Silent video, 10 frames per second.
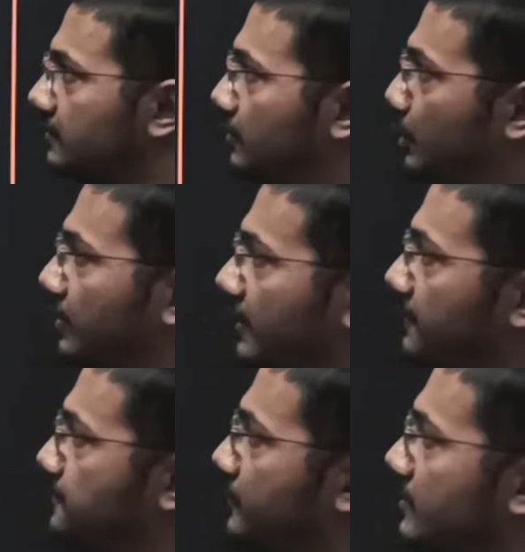Okay,
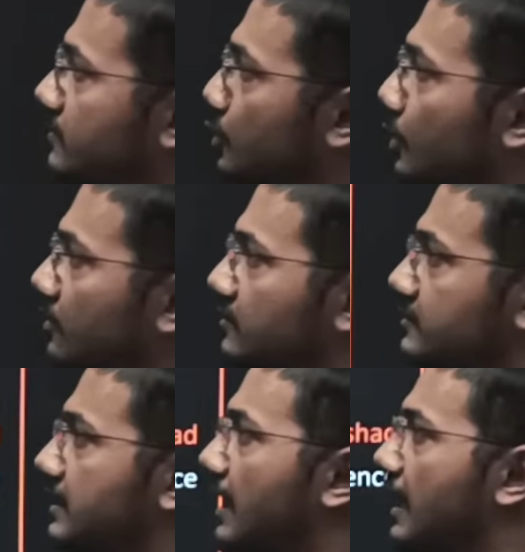so
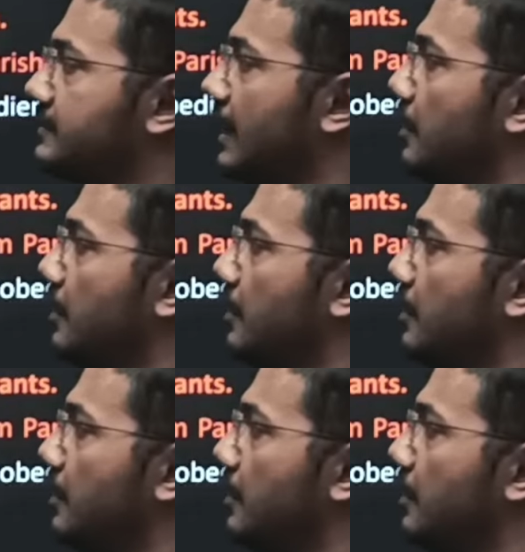the Assam